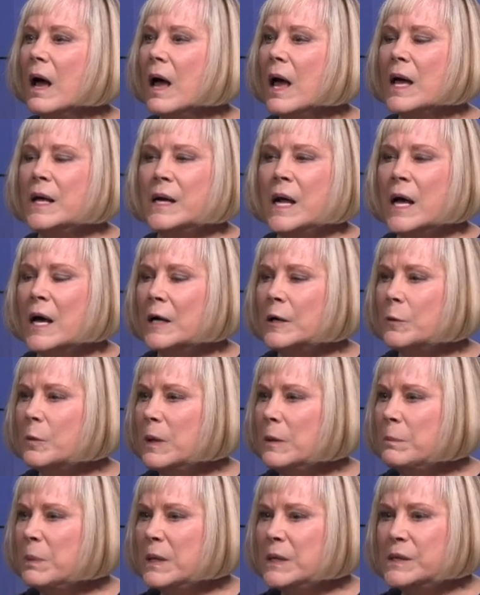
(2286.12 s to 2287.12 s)
And how do
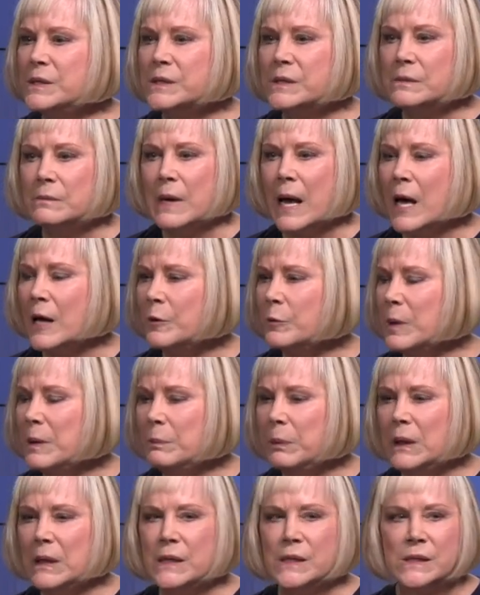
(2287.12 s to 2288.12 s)
we peace, how do we
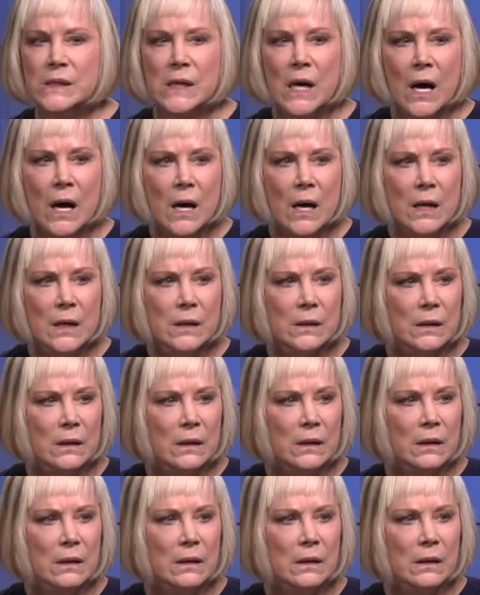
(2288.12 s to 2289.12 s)
please God?
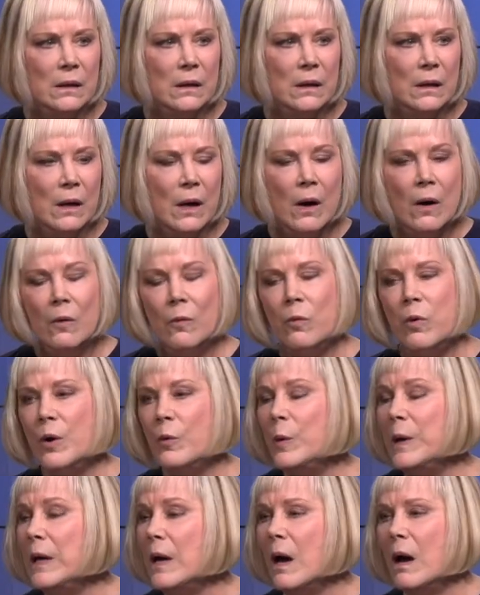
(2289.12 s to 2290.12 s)
Well,
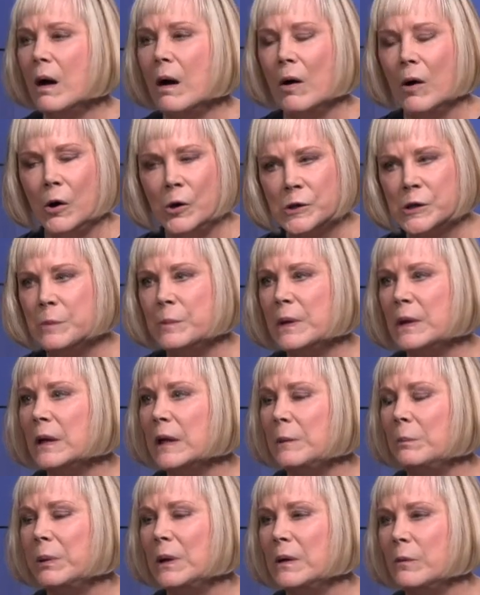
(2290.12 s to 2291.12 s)
we
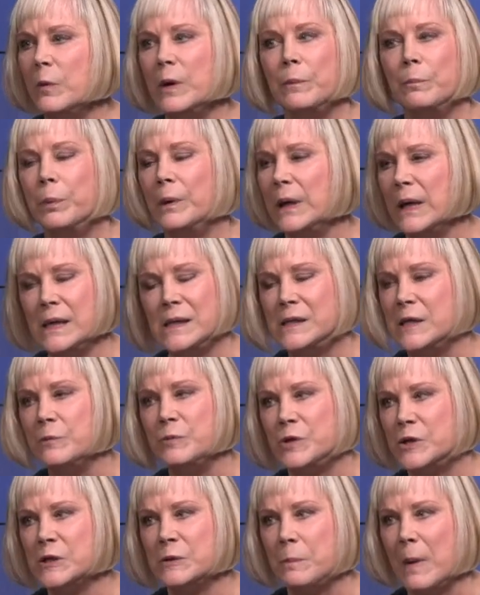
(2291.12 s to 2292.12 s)
ultimately we please him
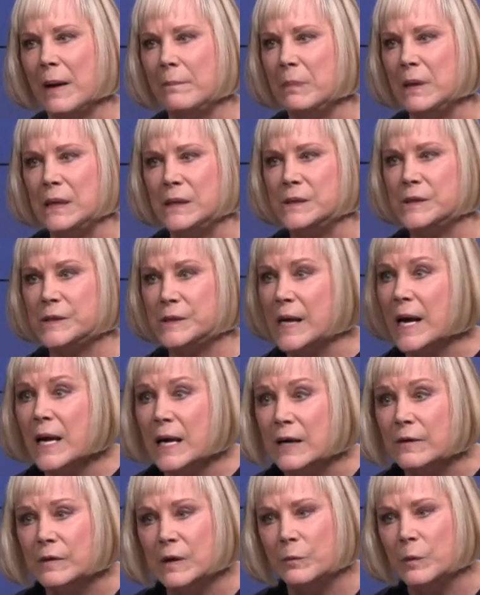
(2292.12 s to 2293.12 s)
just by being
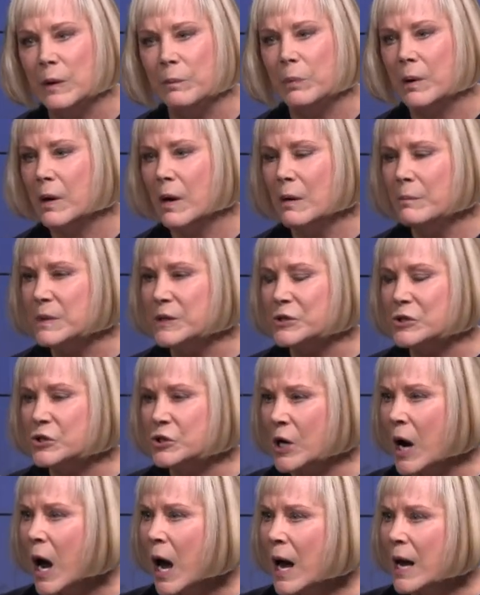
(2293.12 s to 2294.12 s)
saved and we become his
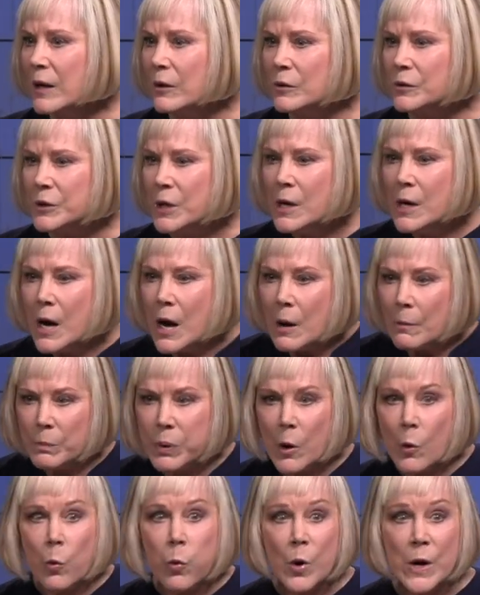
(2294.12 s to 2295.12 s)
child.
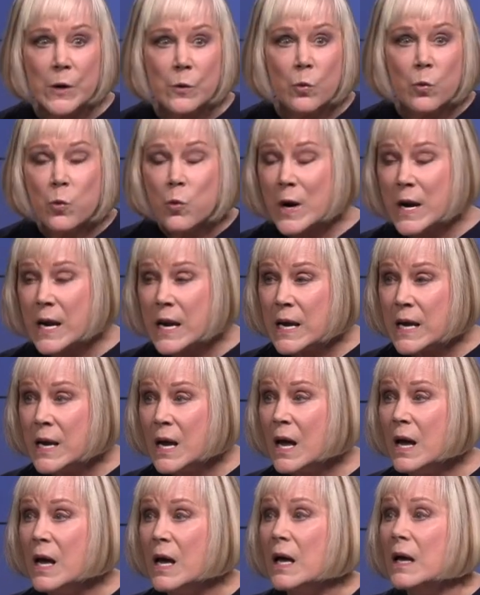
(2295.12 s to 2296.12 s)
But when
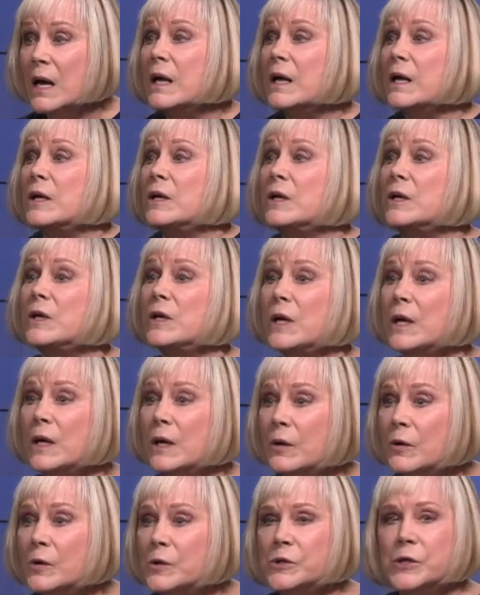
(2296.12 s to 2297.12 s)
we
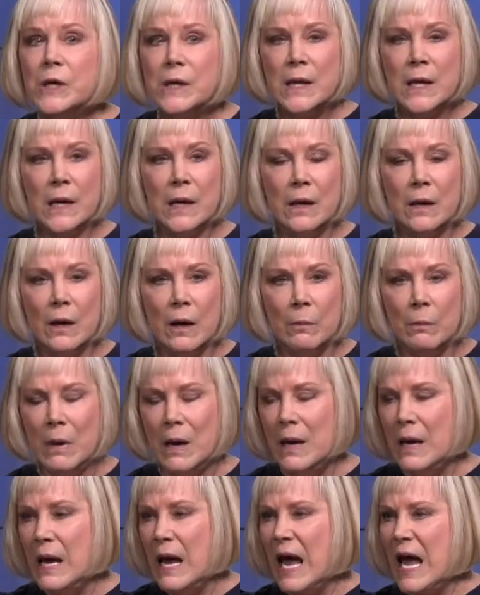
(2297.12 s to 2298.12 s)
yield to him
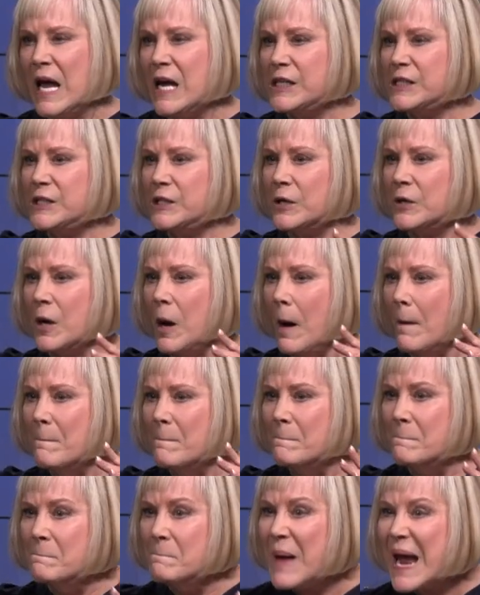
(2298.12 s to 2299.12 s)
as the
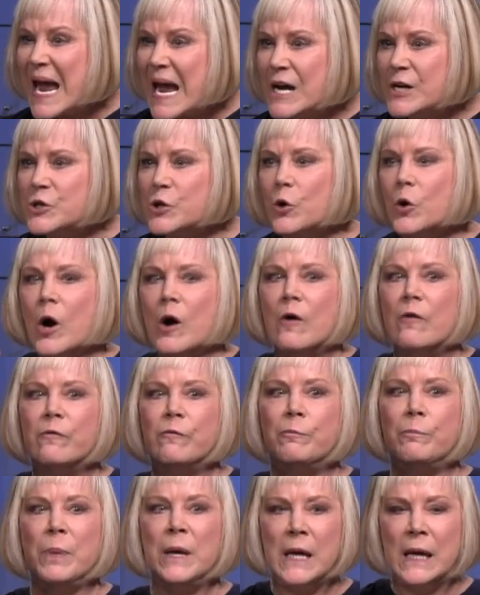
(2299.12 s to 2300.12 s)
commander of
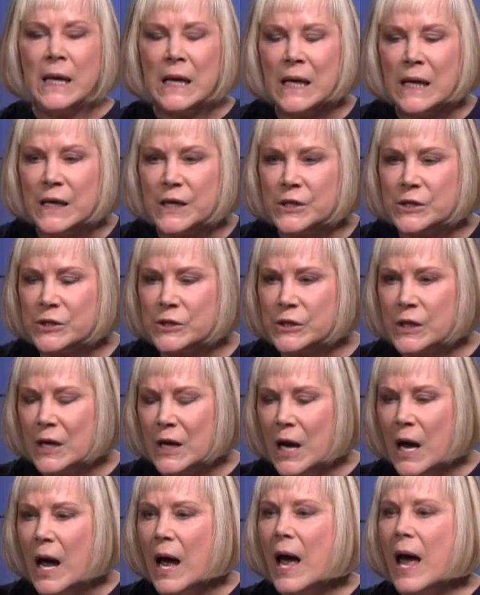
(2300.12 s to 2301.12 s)
peace
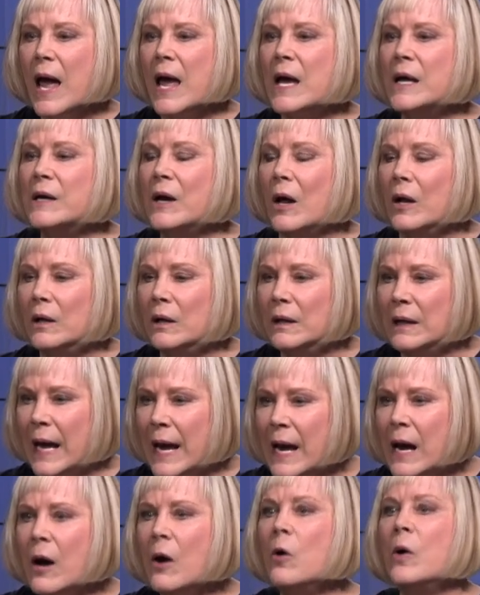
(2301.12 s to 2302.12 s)
and
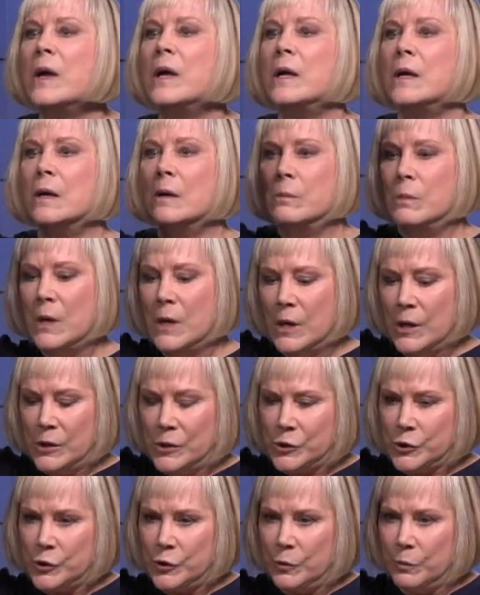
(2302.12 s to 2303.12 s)
allow him
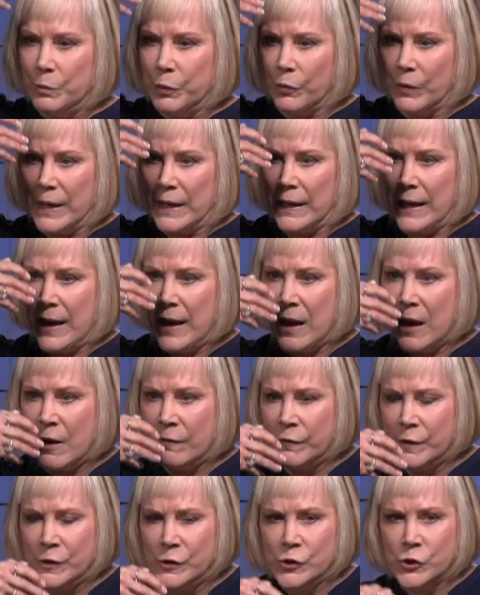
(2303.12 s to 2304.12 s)
to bring
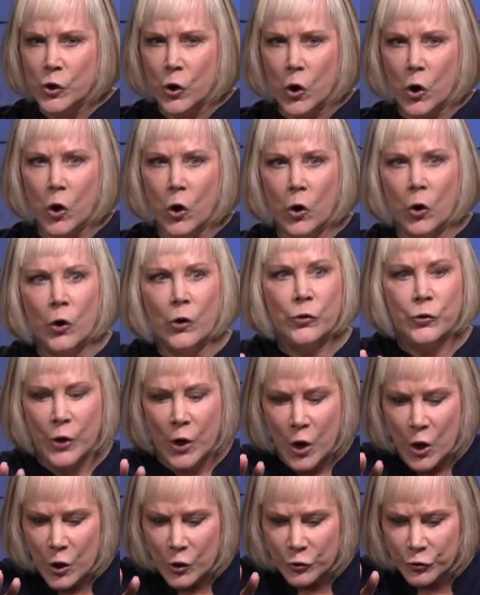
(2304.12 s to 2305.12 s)
heaven to earth
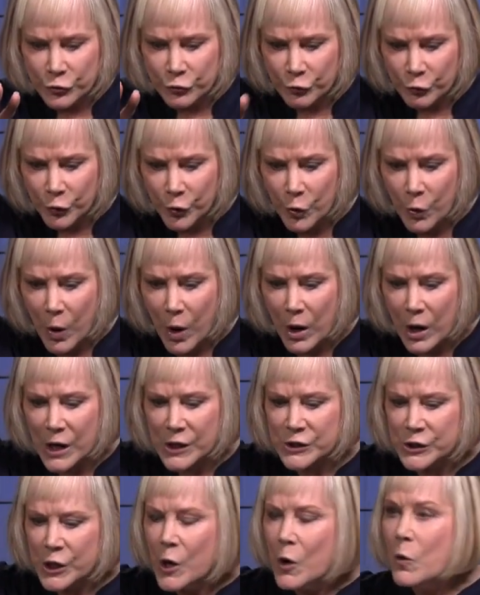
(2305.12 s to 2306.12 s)
through
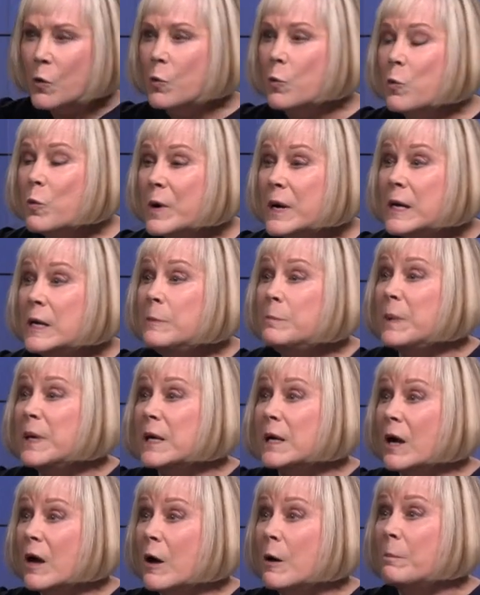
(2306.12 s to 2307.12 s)
us, we
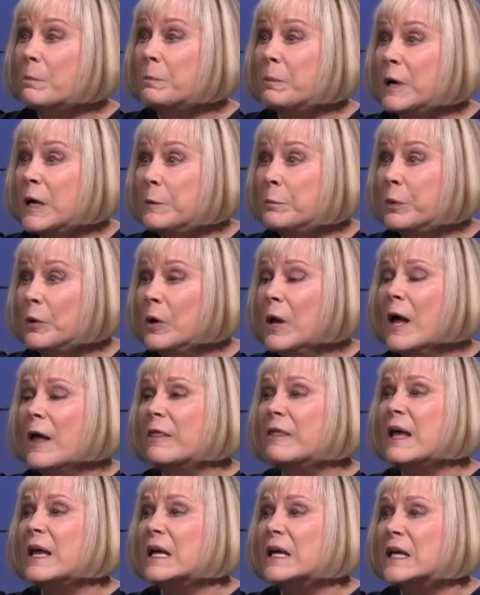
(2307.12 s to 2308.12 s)
become people
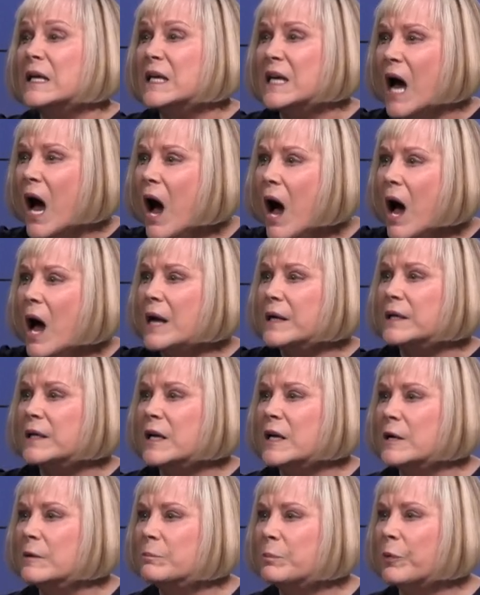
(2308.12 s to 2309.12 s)
that God
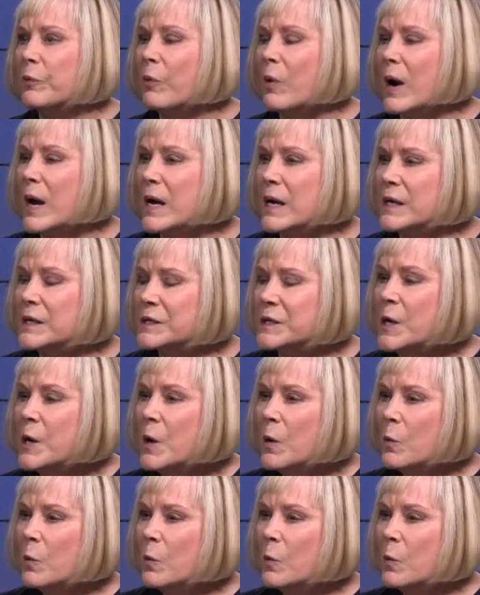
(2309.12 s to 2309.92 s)
can praise.